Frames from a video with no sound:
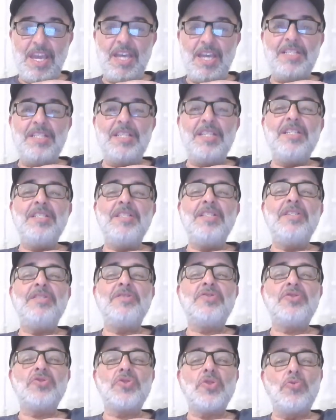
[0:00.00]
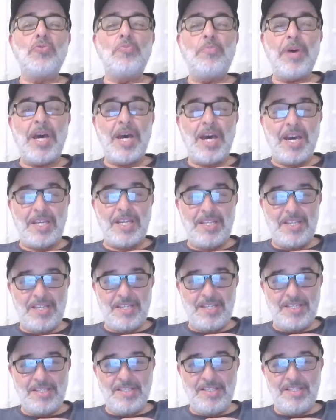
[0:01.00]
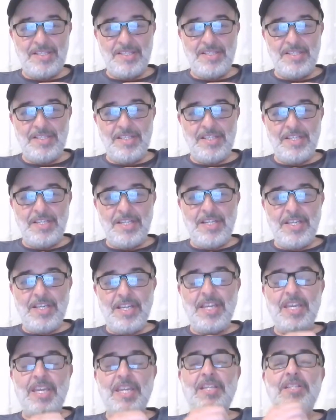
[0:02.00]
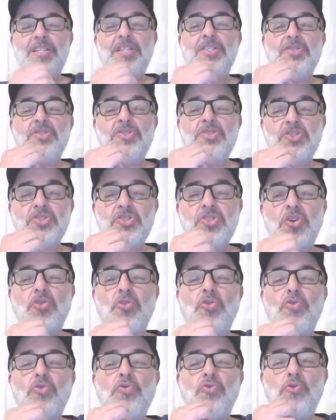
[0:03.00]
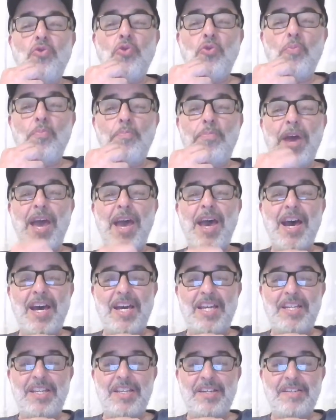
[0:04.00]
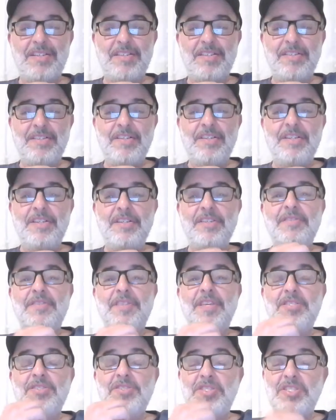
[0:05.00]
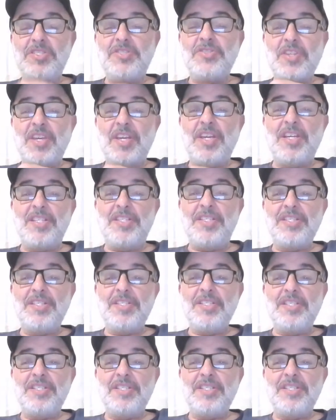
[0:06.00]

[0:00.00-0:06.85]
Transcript: And it is so bad. It is so bad that she said,